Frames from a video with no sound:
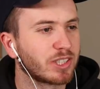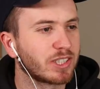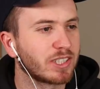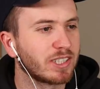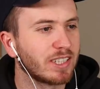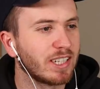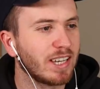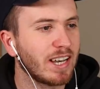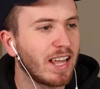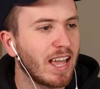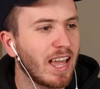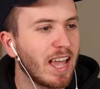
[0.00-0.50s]

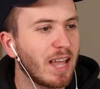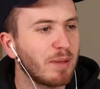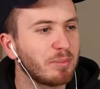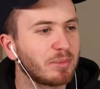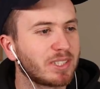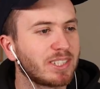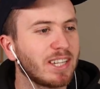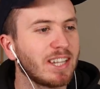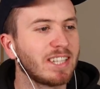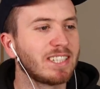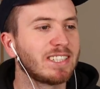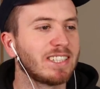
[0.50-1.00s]
snap,
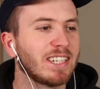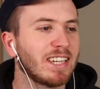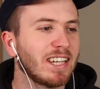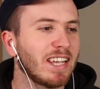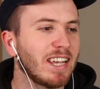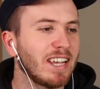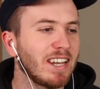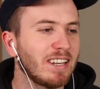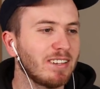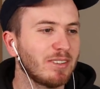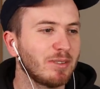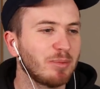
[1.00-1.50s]
sneaks it
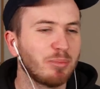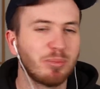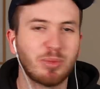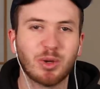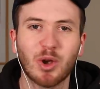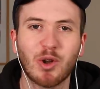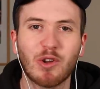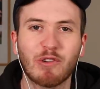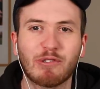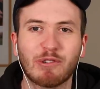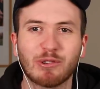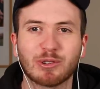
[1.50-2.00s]
in.
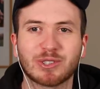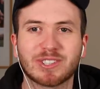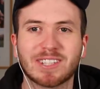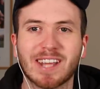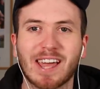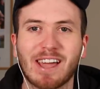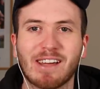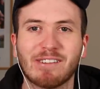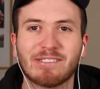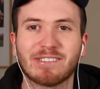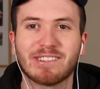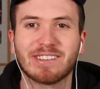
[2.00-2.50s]
Beautiful
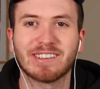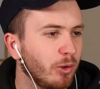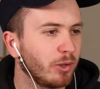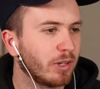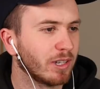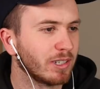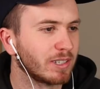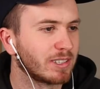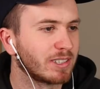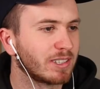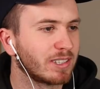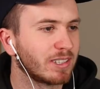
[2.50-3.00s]
stuff.
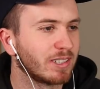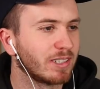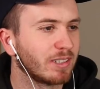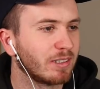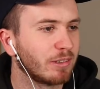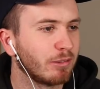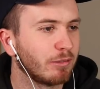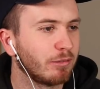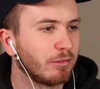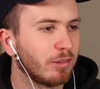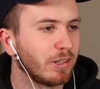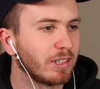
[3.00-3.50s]
Lucas
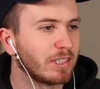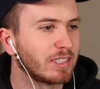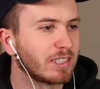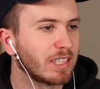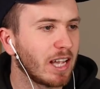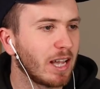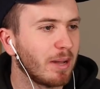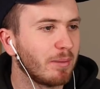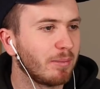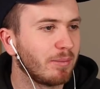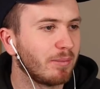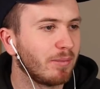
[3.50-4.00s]
flicks
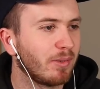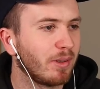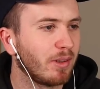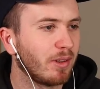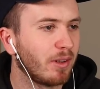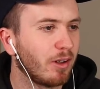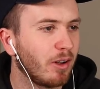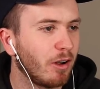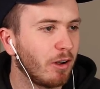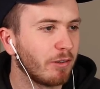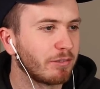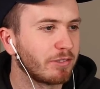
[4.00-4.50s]
up
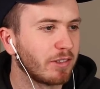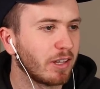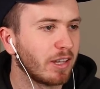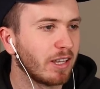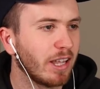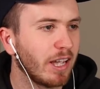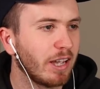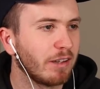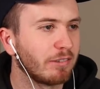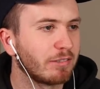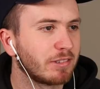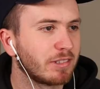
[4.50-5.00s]
off the
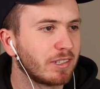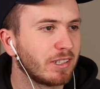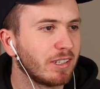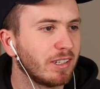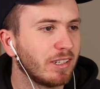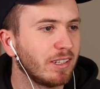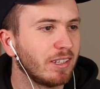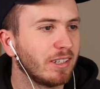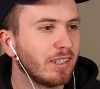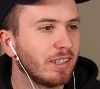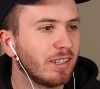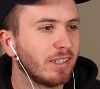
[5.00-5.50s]
left.
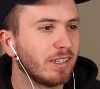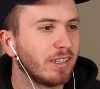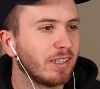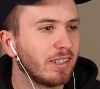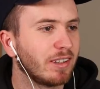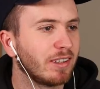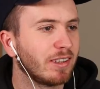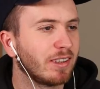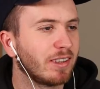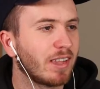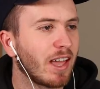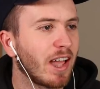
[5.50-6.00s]

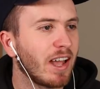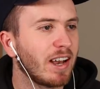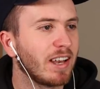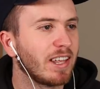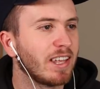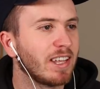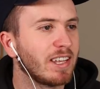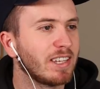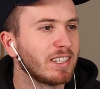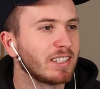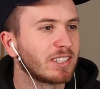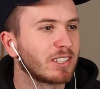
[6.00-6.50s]
That
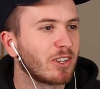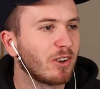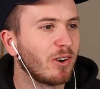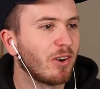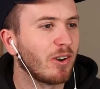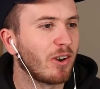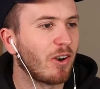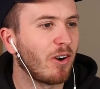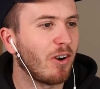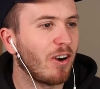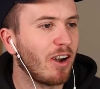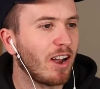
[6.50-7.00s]
is
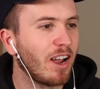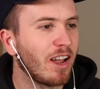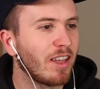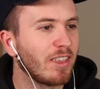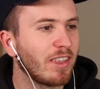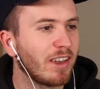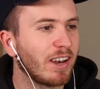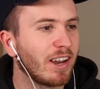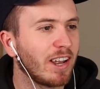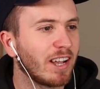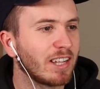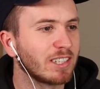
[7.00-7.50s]
going higher
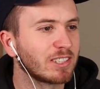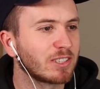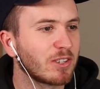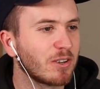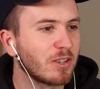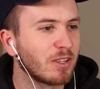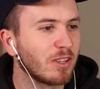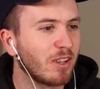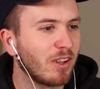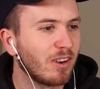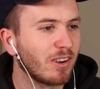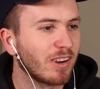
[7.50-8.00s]
than it has
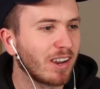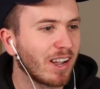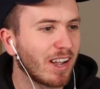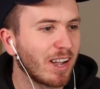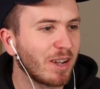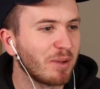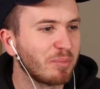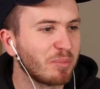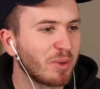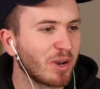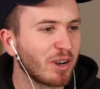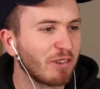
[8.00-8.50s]
gone longer,